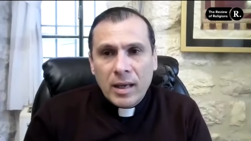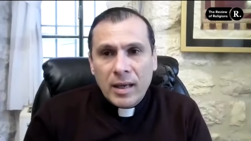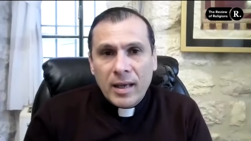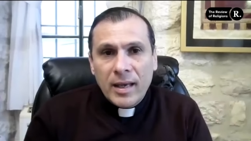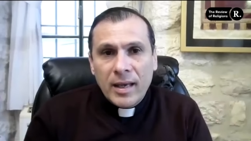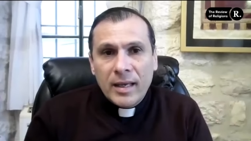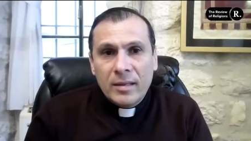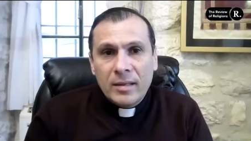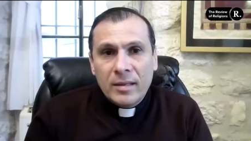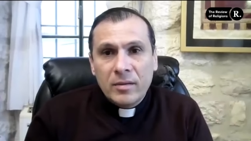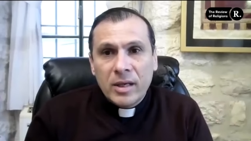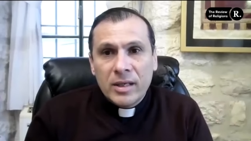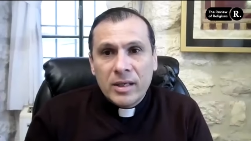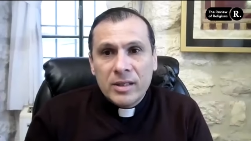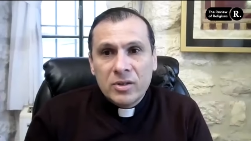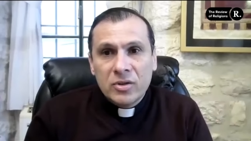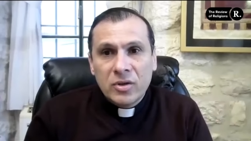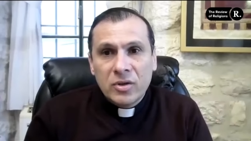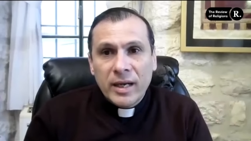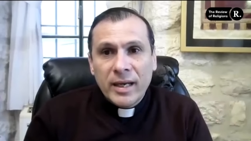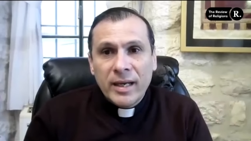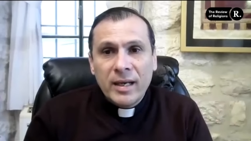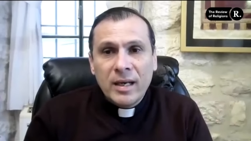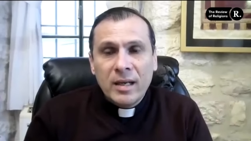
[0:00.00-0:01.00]
and the
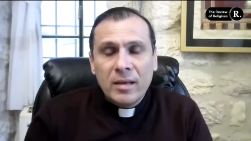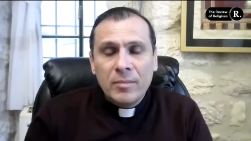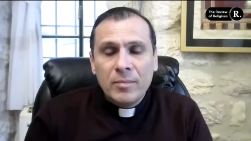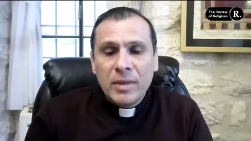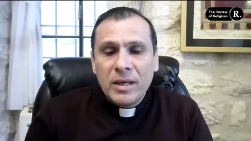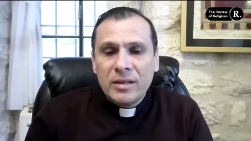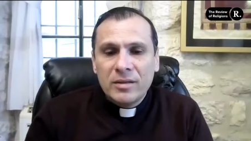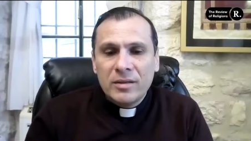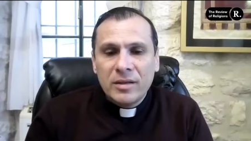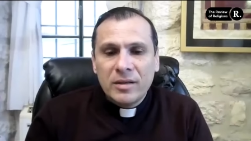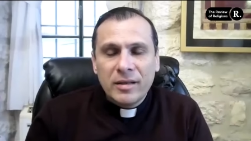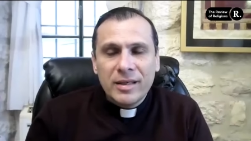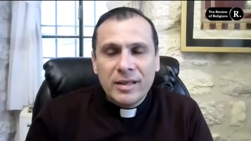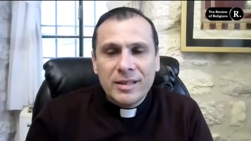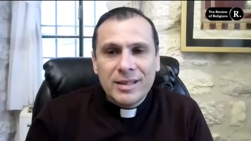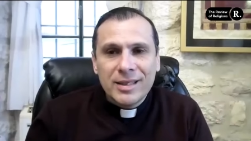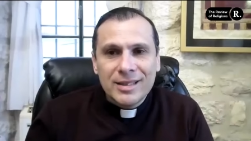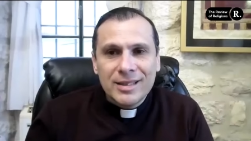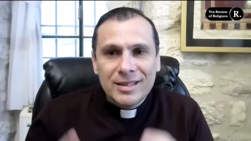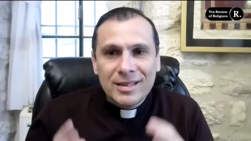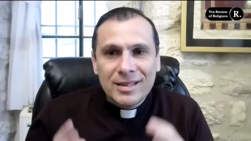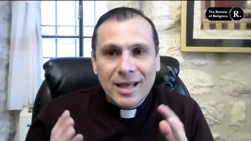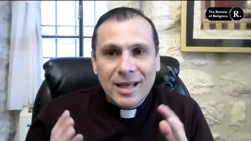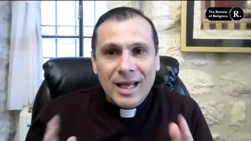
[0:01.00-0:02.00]
Israeli military. This
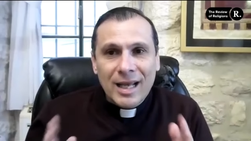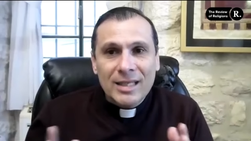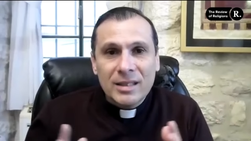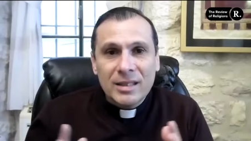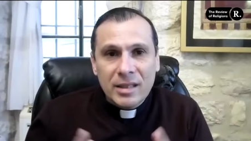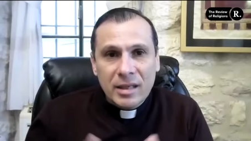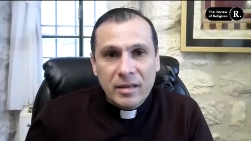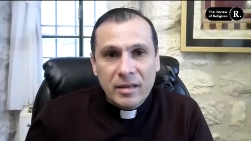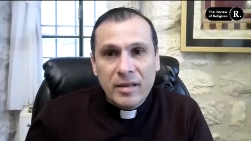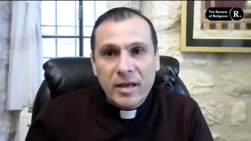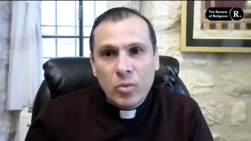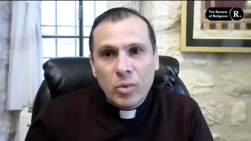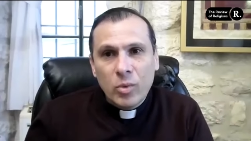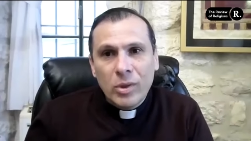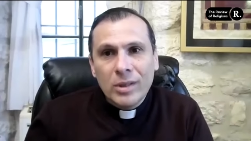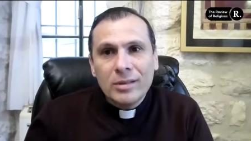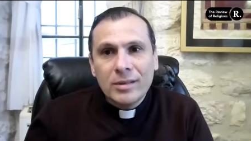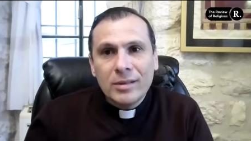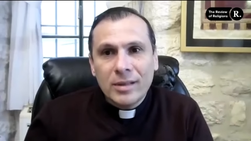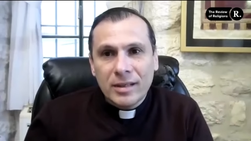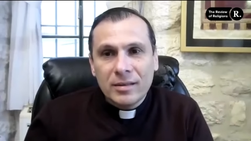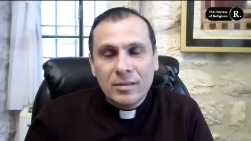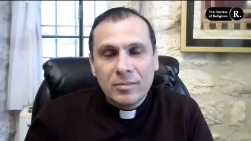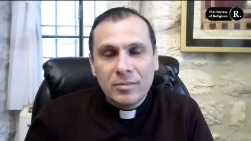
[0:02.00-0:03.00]
is the last thing they
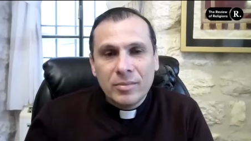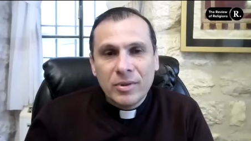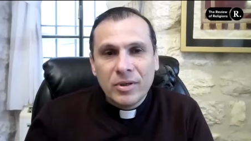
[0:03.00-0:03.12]
wanted